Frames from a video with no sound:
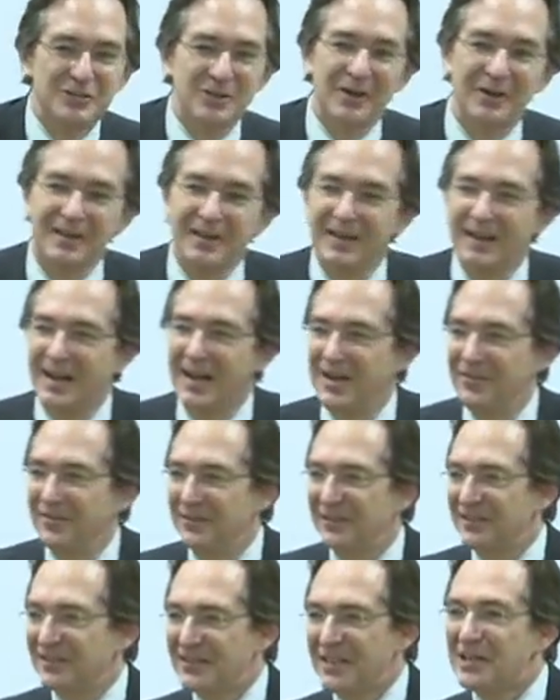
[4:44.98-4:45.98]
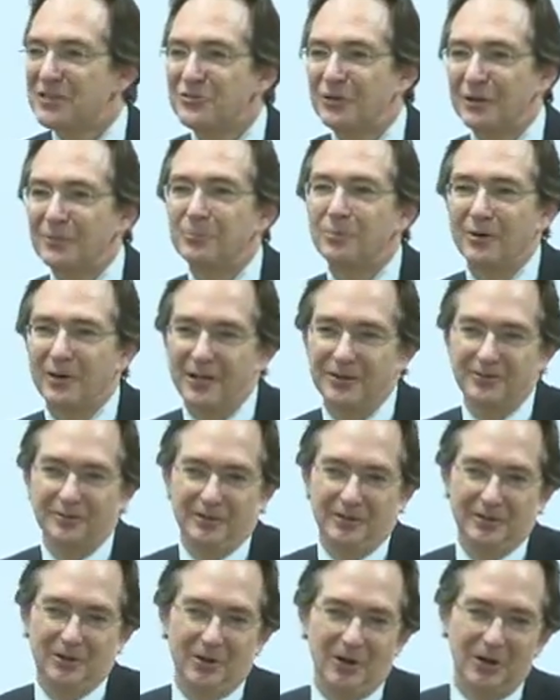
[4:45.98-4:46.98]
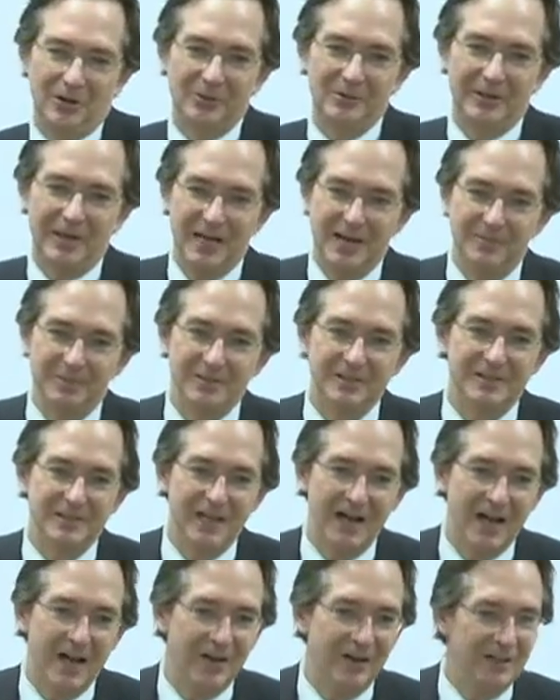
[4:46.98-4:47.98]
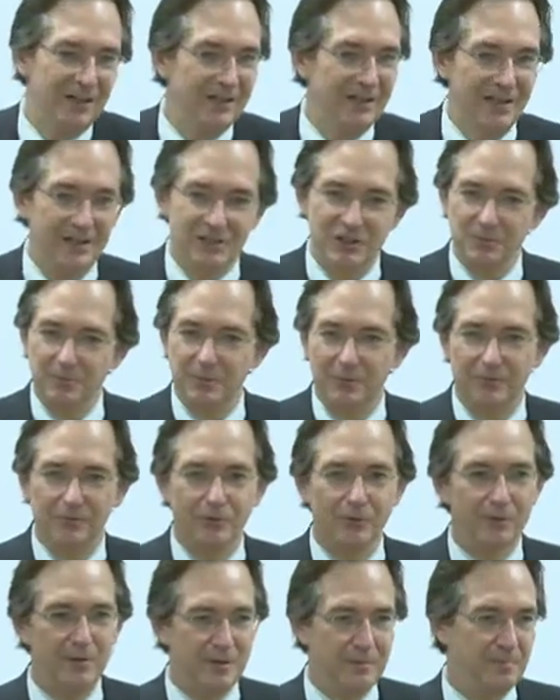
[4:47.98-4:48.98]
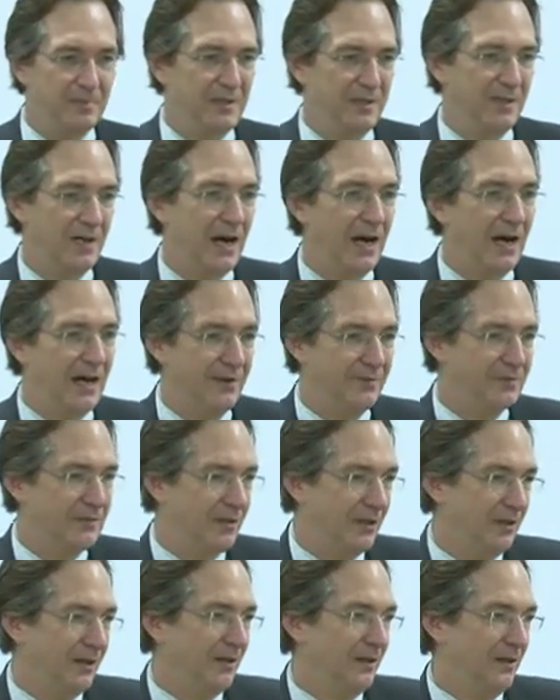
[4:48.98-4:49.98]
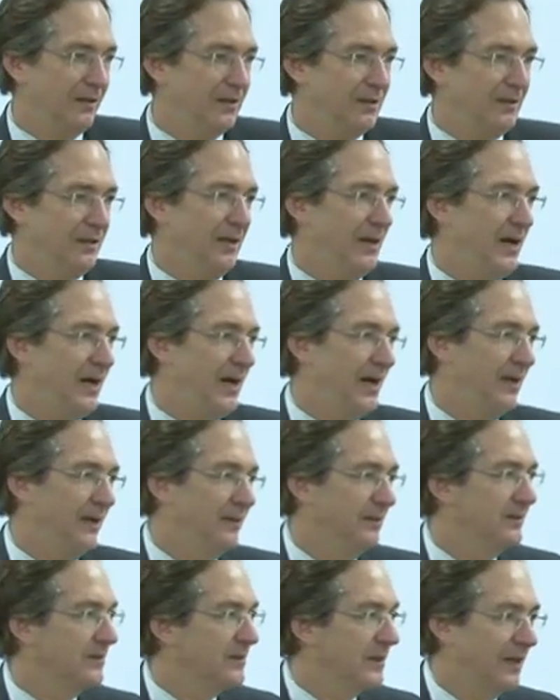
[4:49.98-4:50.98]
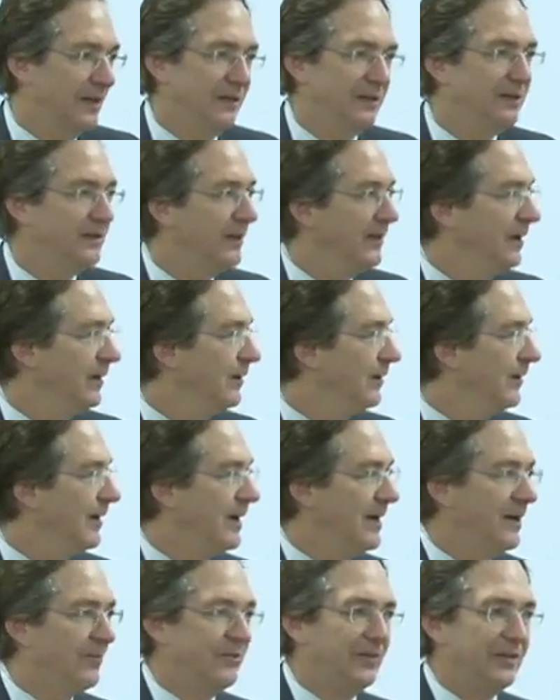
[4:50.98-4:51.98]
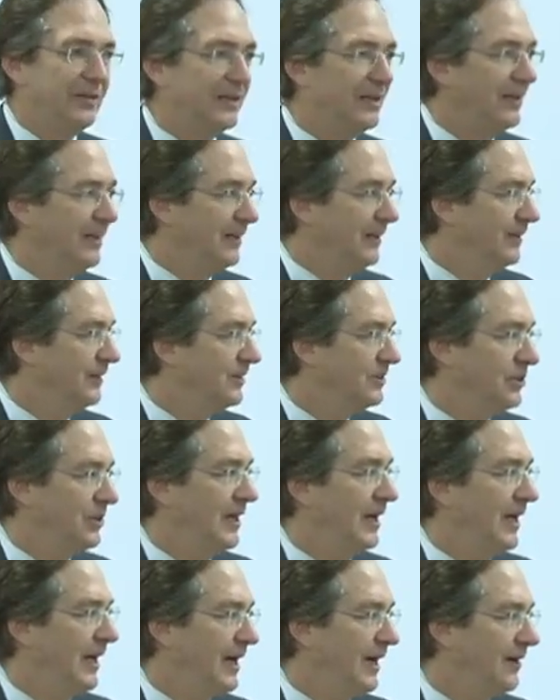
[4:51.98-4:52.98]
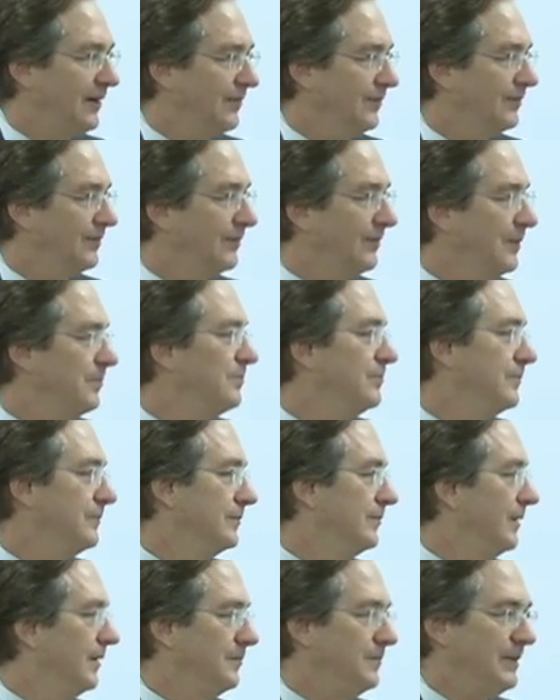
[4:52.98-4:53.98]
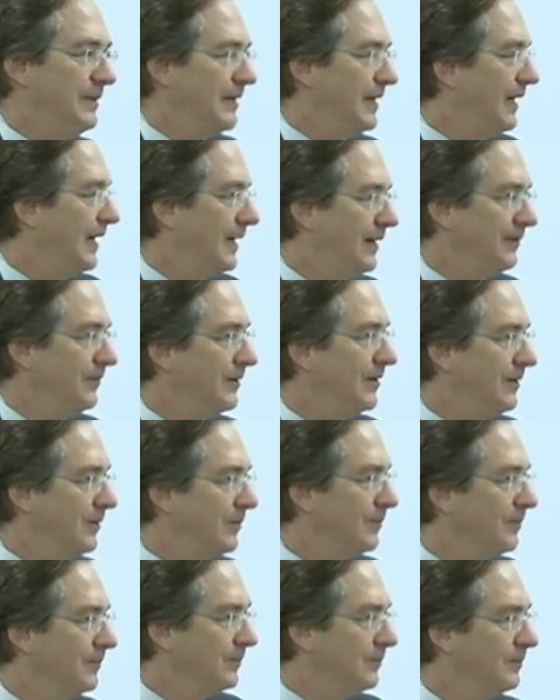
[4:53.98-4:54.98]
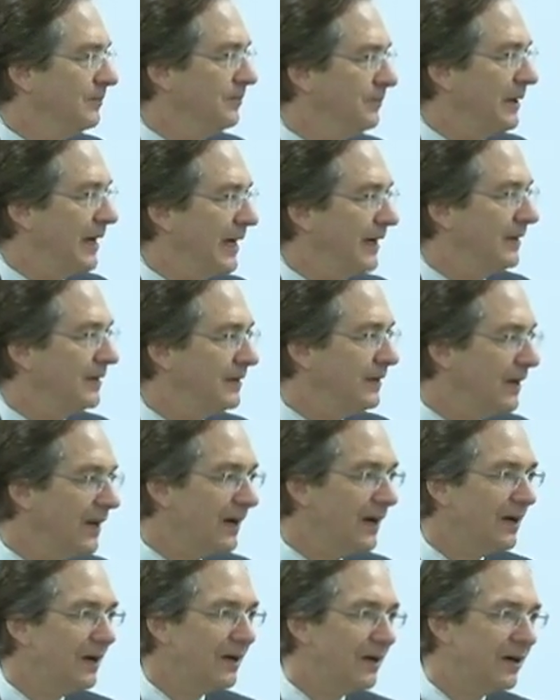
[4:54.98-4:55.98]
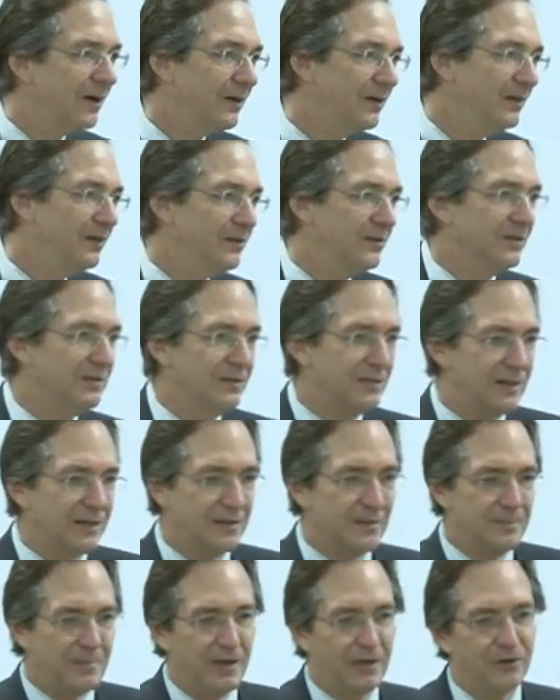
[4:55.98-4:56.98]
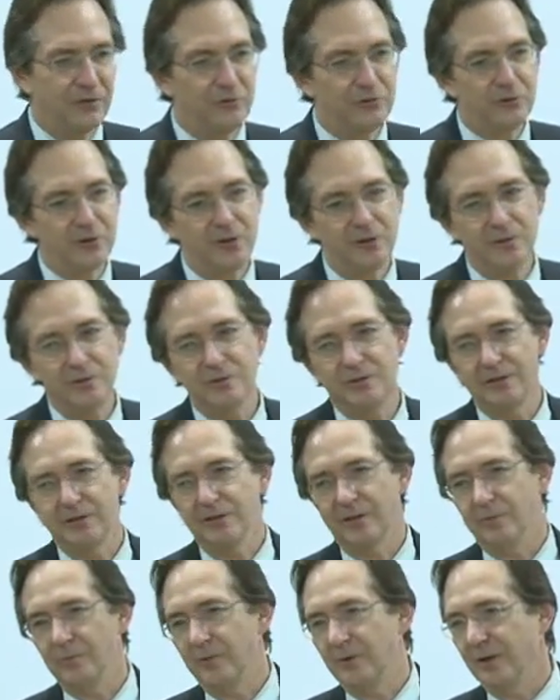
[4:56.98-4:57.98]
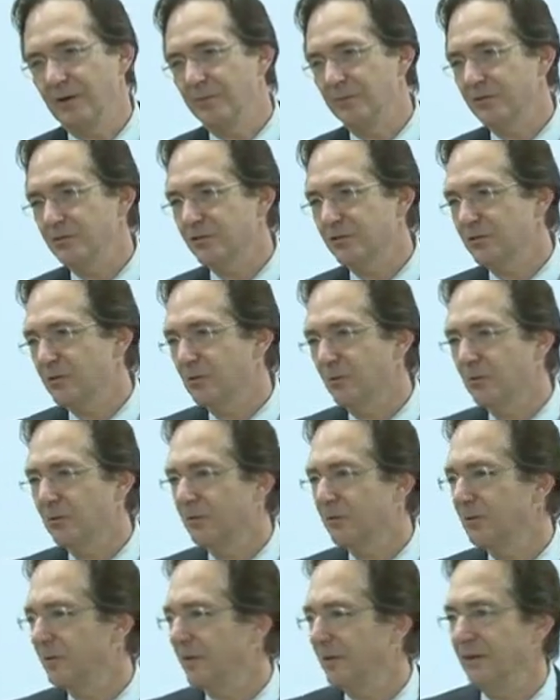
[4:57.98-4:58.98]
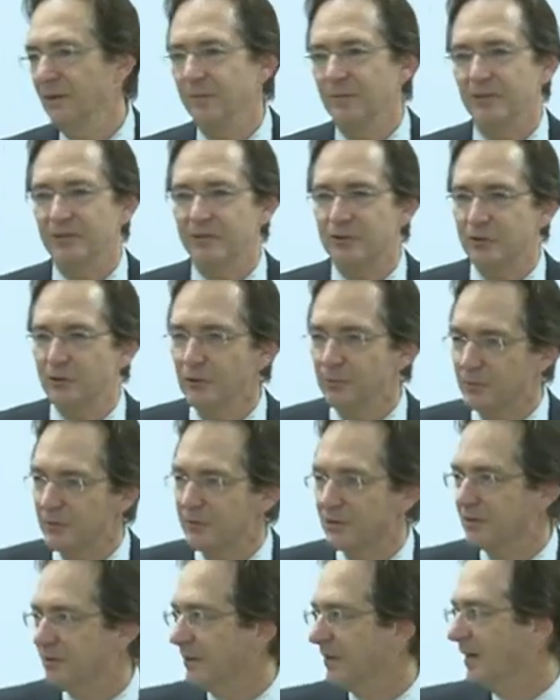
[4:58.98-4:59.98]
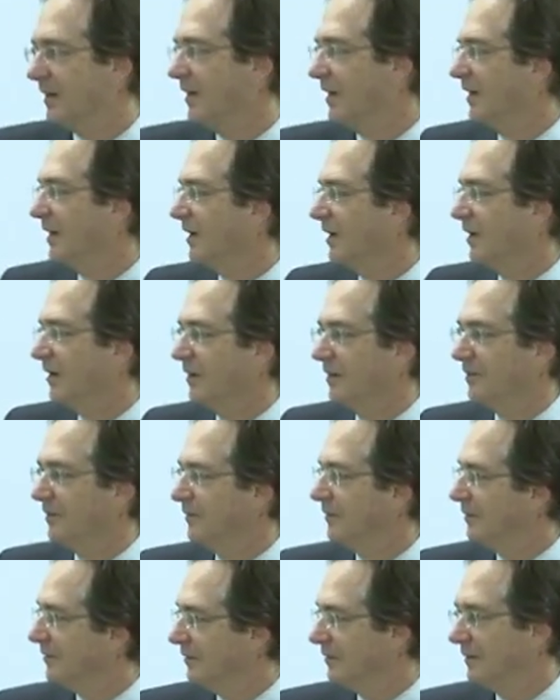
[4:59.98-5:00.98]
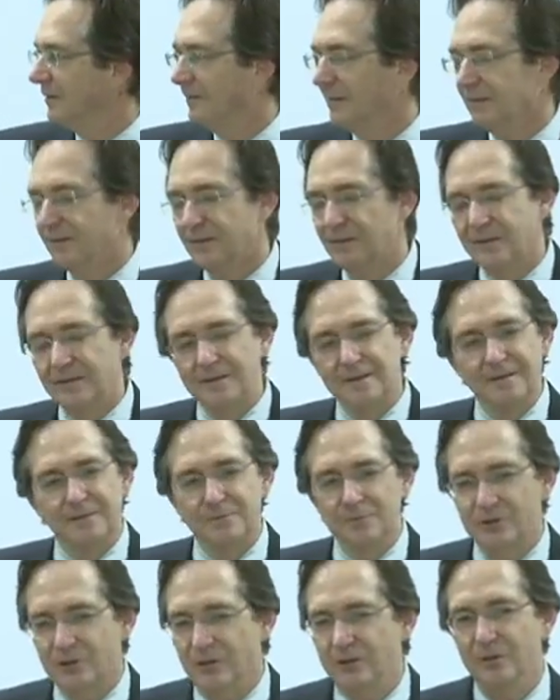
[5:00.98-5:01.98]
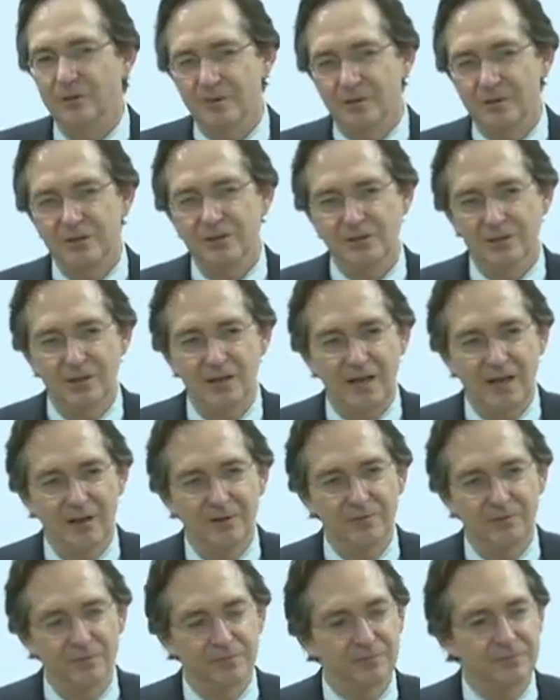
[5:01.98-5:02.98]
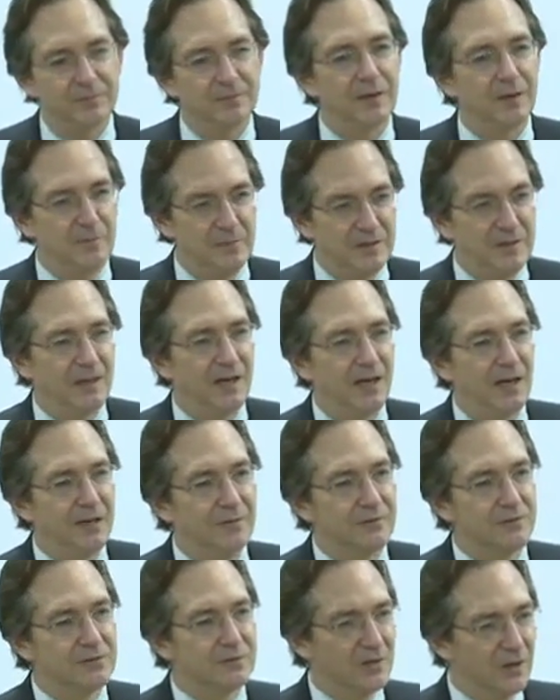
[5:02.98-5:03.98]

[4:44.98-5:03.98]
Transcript: so, and then I have an eccentric brother in law who came to town, and he had just put 40 beehives in, and he had said, you know, every kid should have a, a beehive in their backyard, and you can take the male drones and you can bring them to school, and he'll be a superstar. And so, you really should have a beehive. And